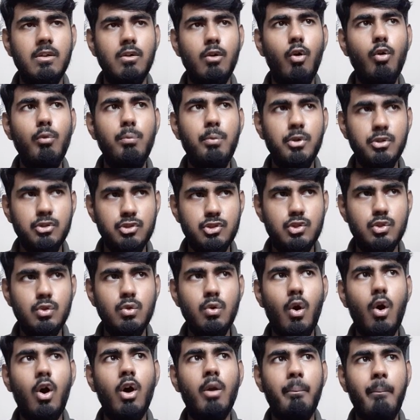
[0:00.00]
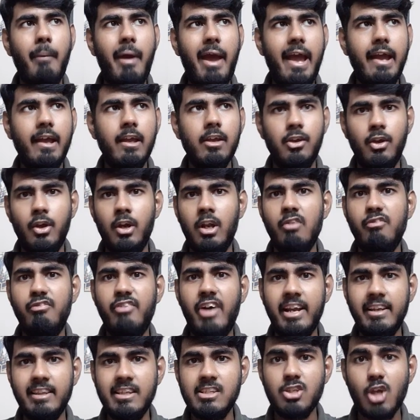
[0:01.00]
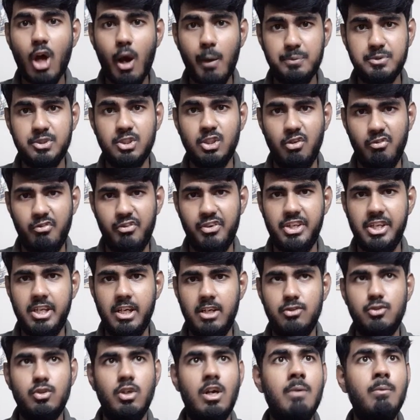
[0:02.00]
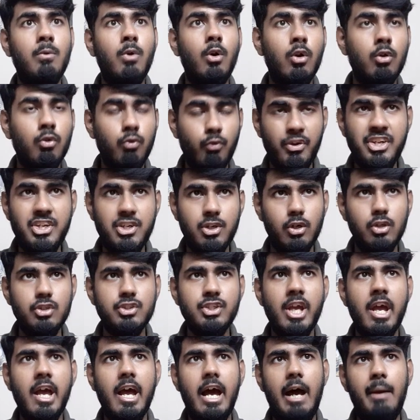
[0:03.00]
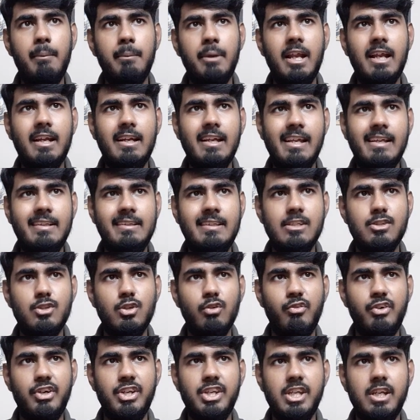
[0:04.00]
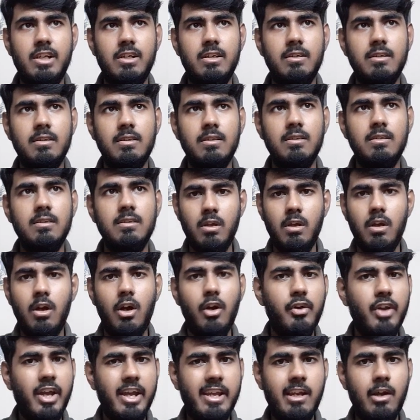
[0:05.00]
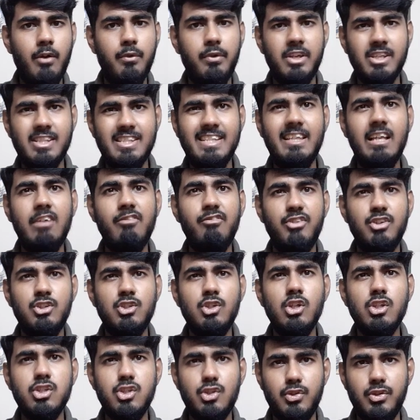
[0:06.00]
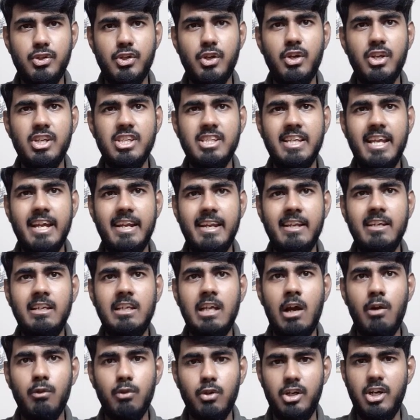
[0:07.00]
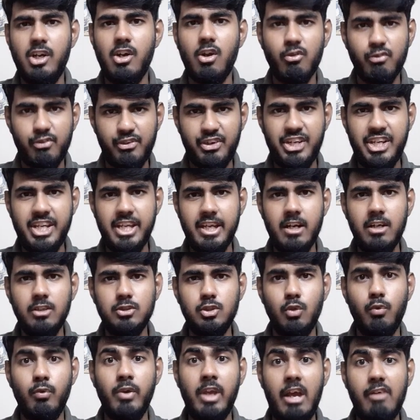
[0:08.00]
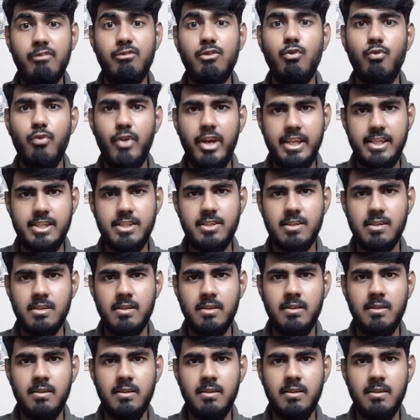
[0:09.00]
Ubuntu or Mac, you're going to find this option over here. So I'm on Windows, I'm going to click this over here. Okay, now you can see that Visual Studio is getting downloaded over here, so we have to wait.